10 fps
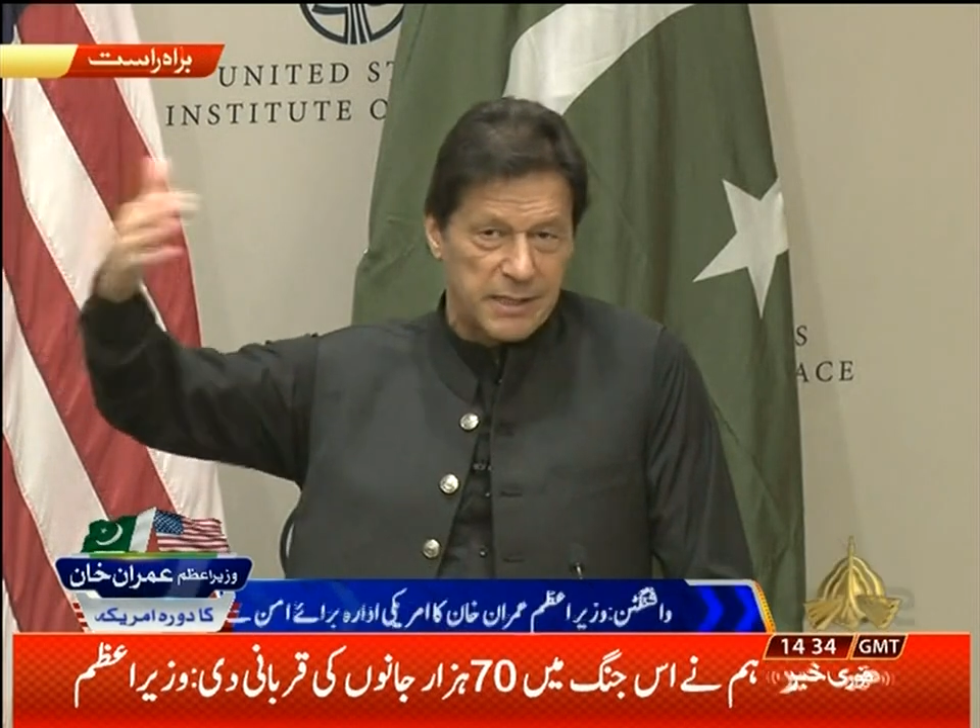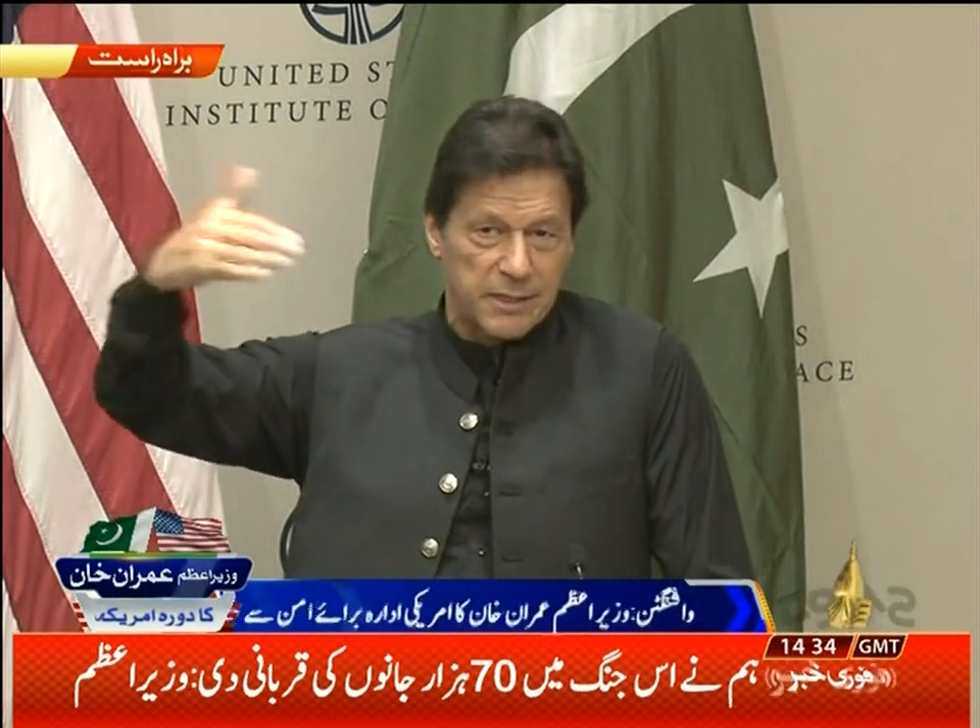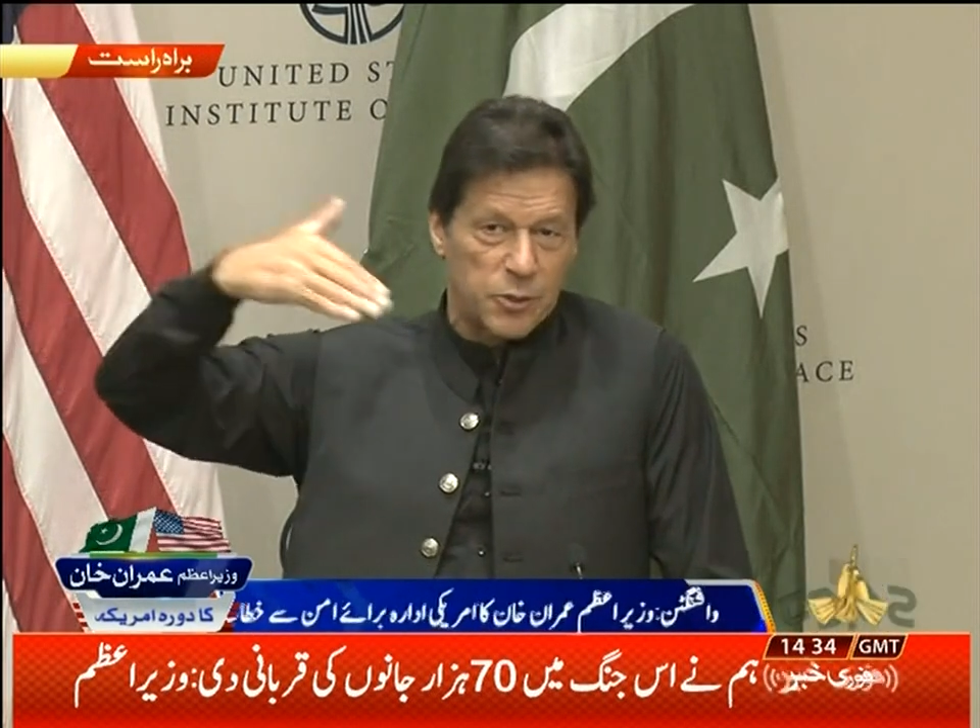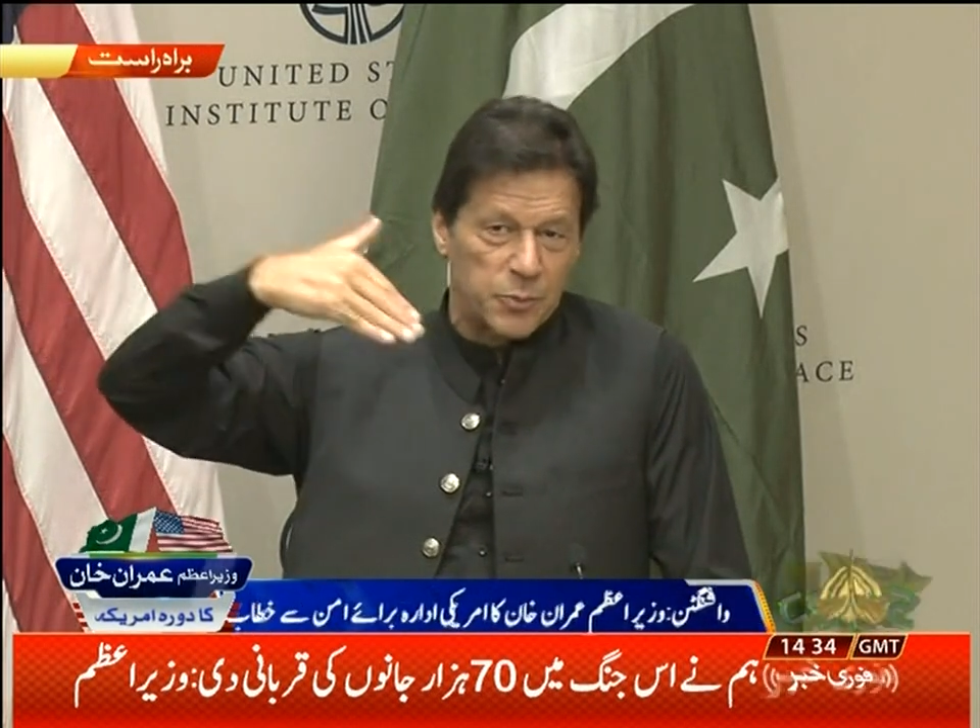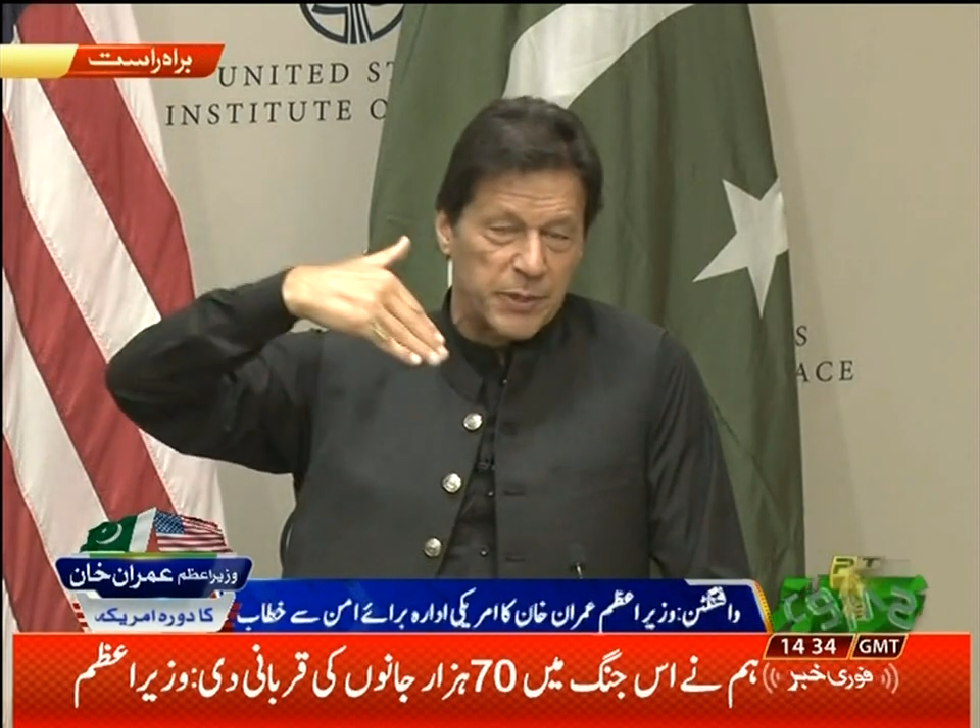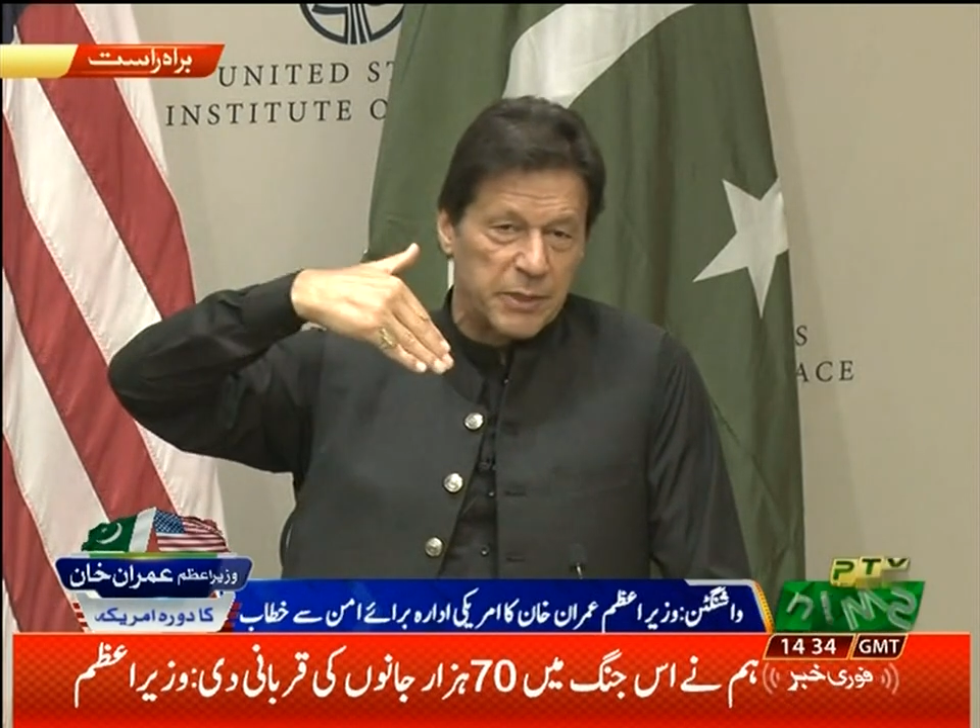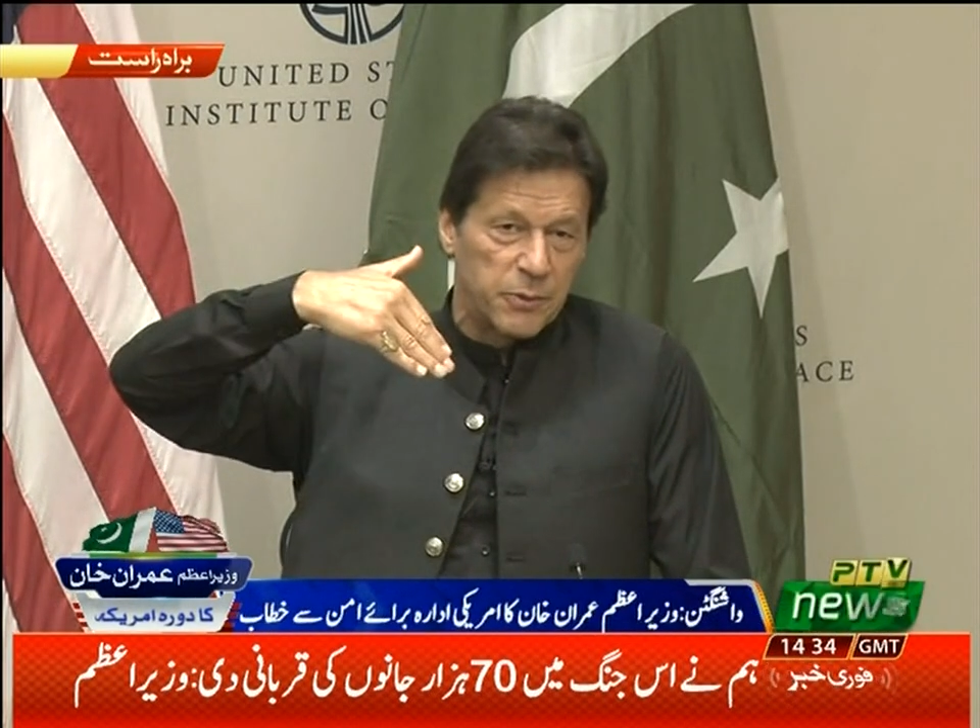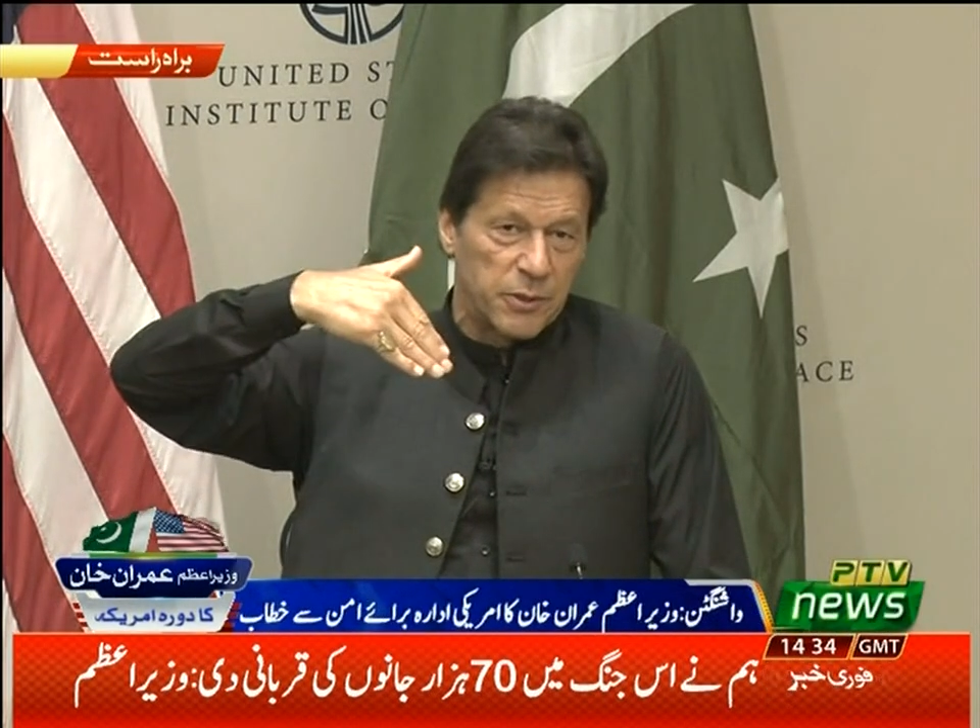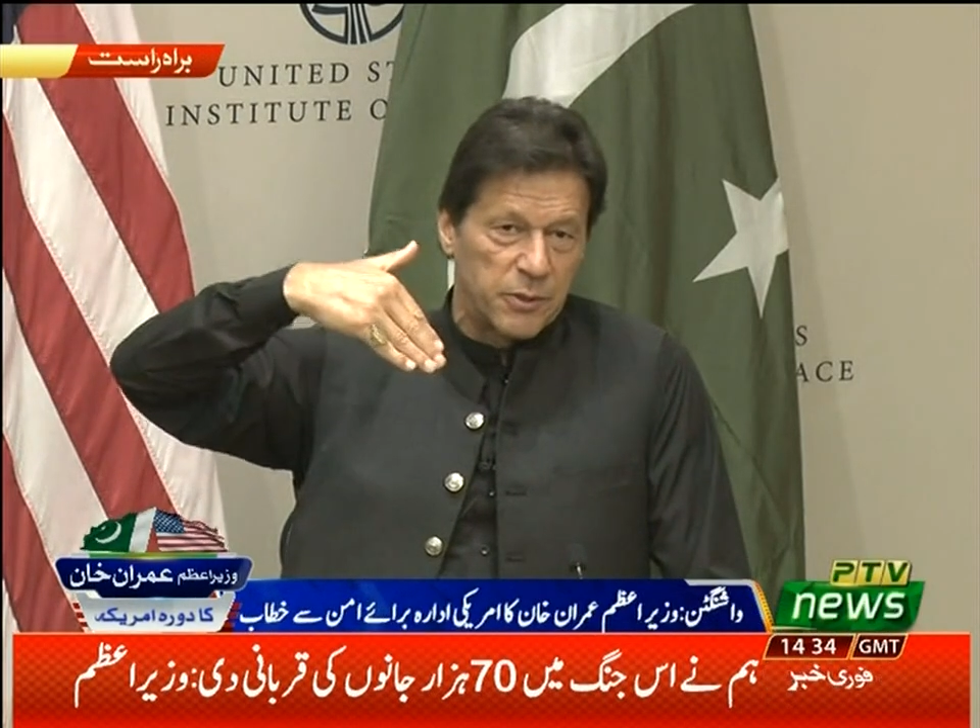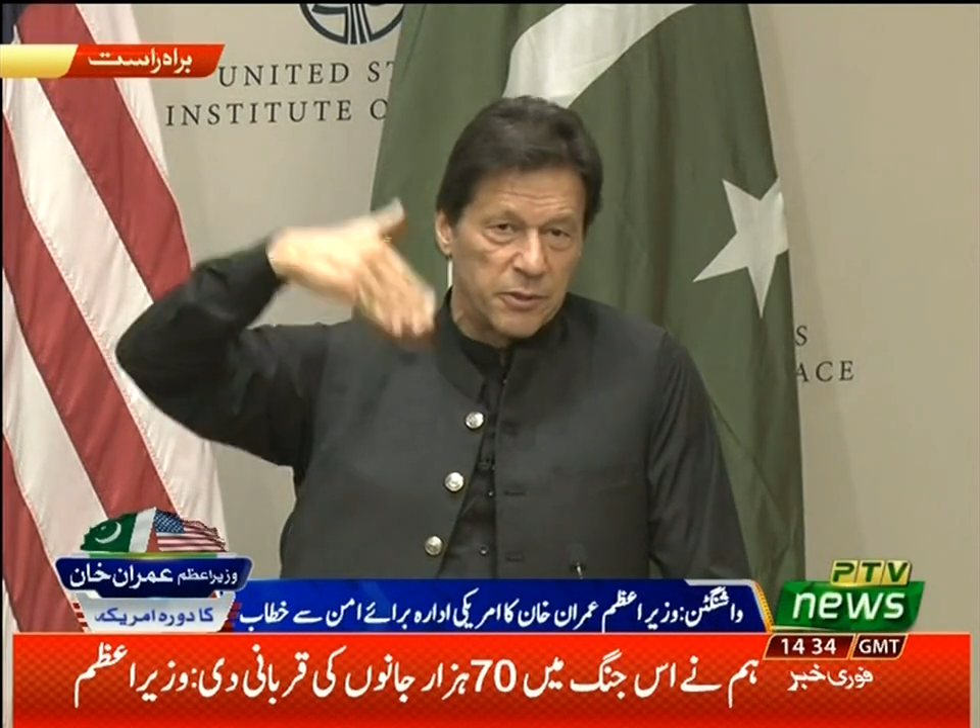the rupee would
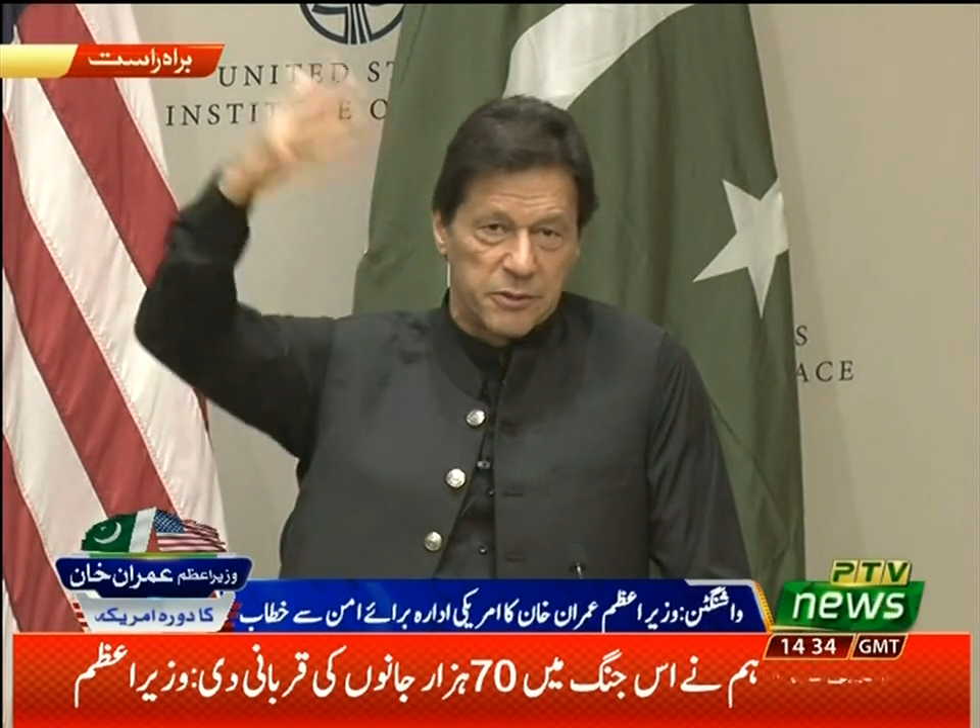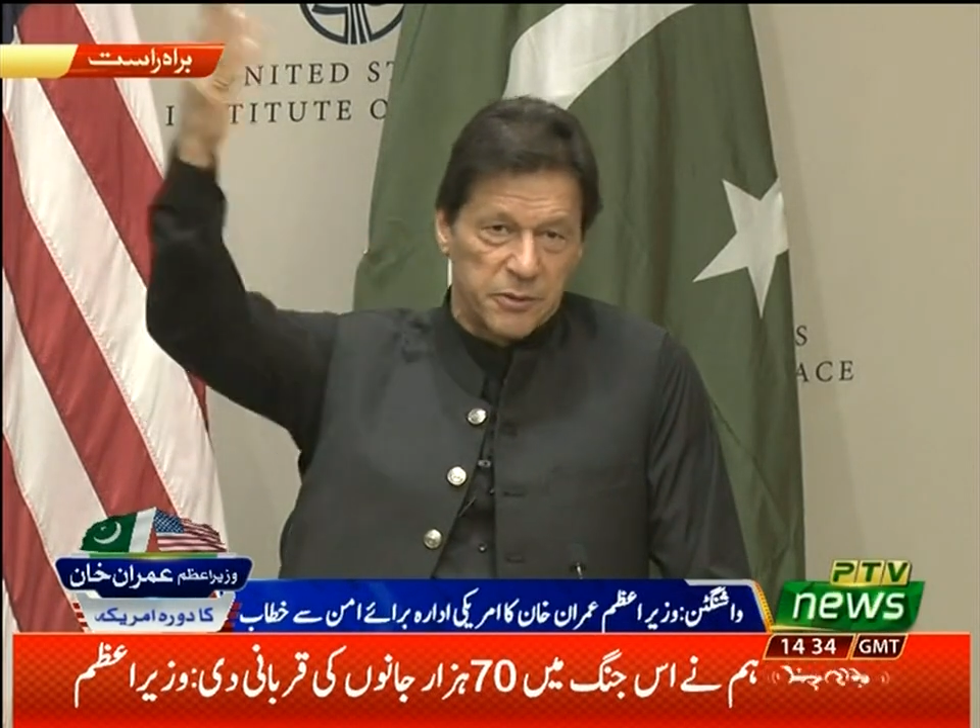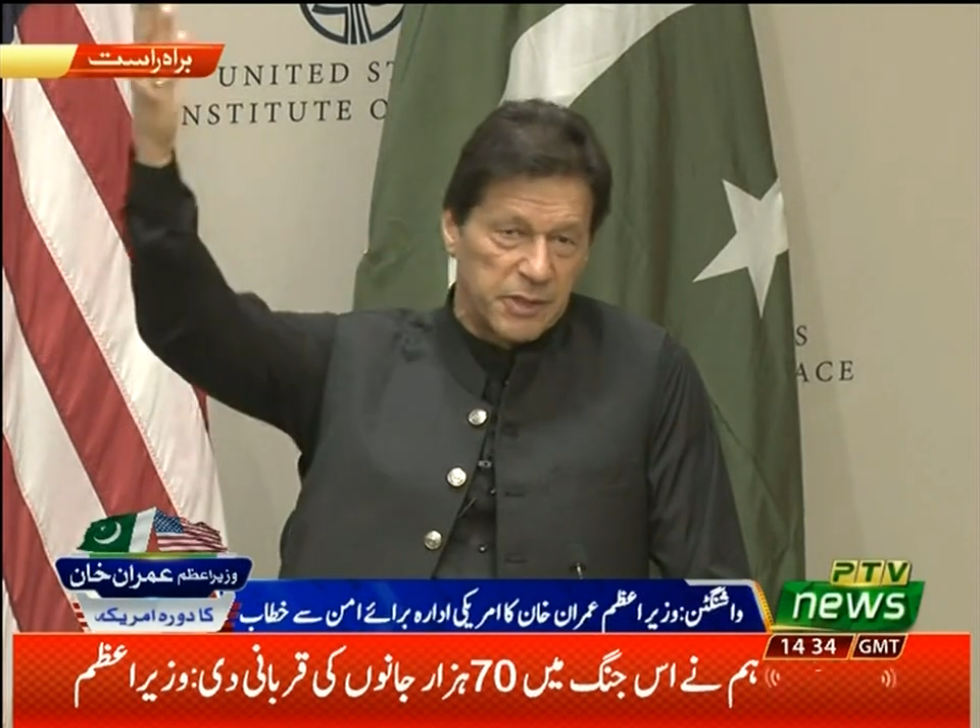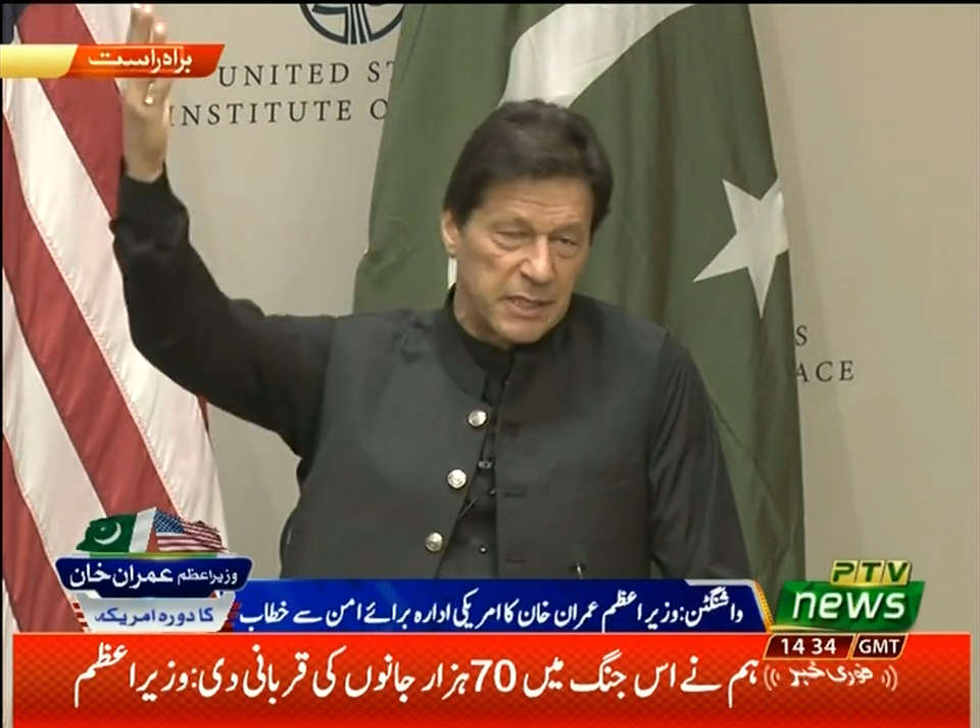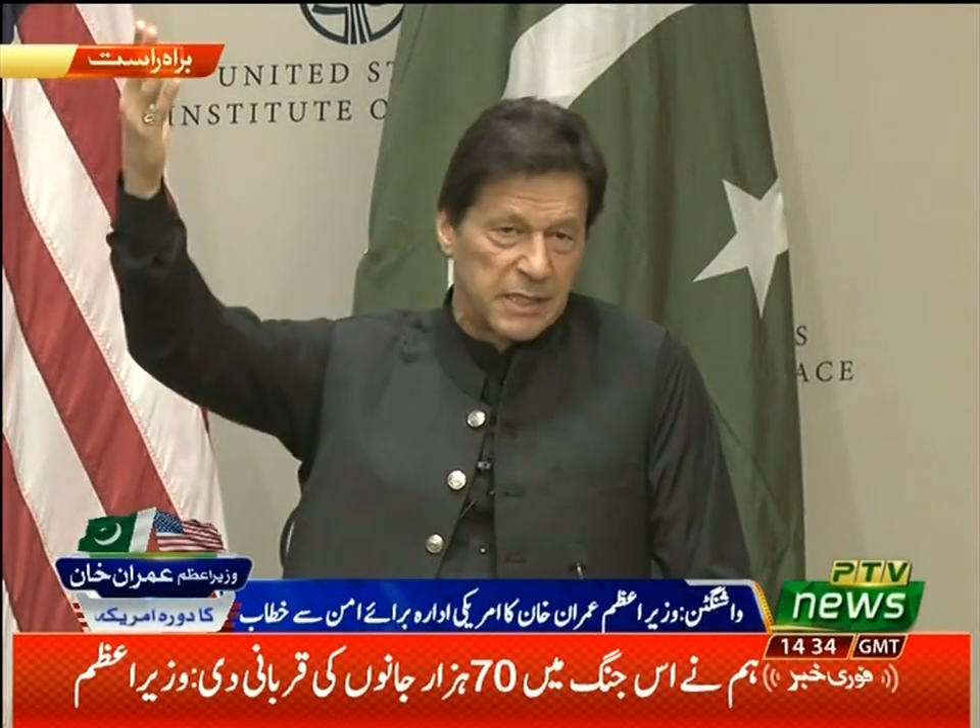go to